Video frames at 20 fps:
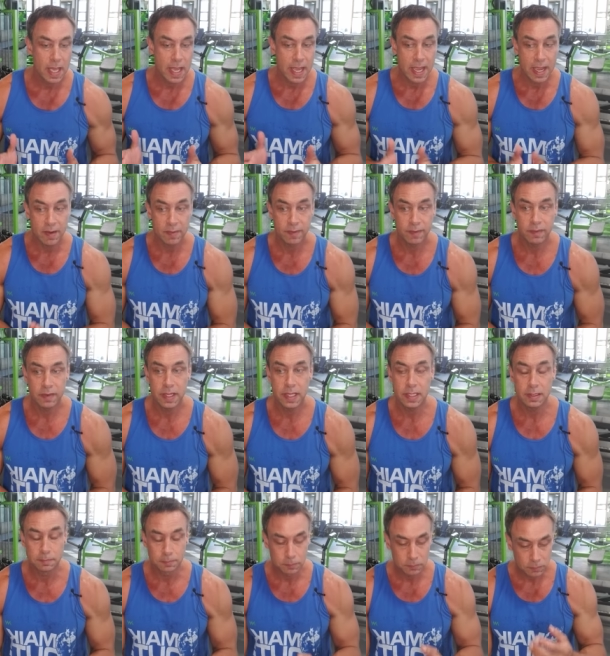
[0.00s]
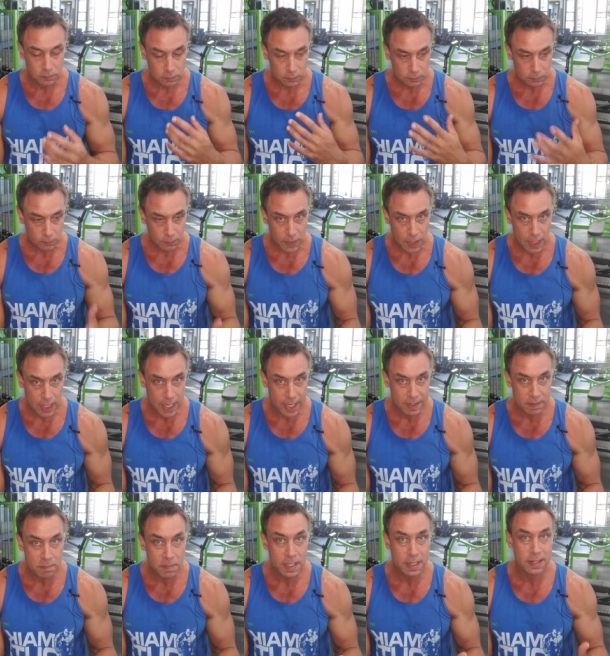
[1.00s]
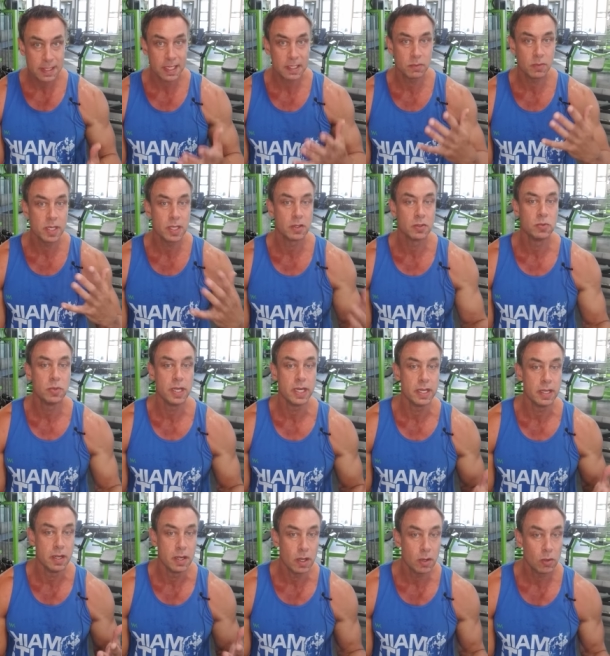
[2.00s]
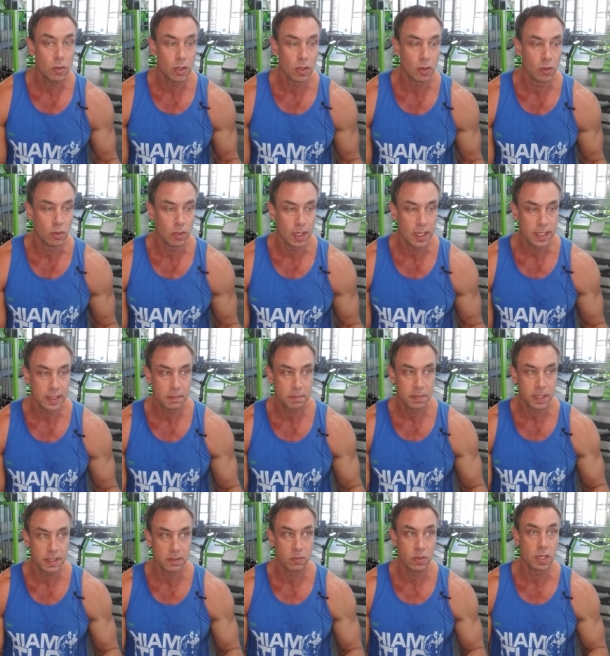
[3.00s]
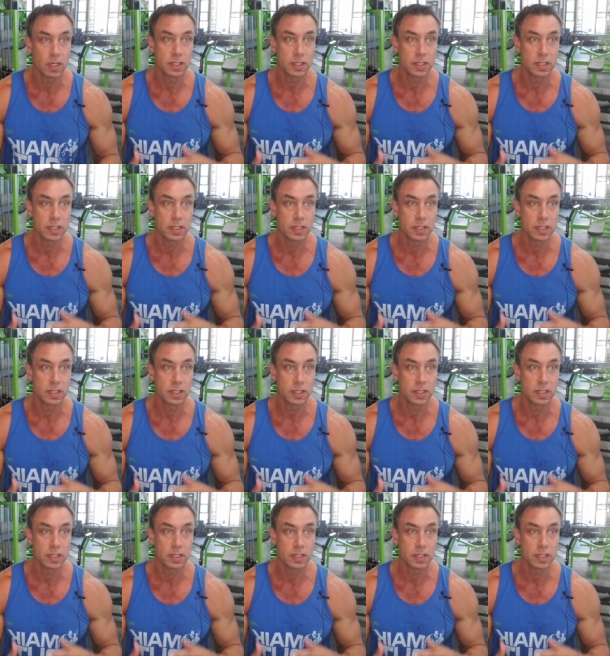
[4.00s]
If we admit that we don't really know a whole lot, but we're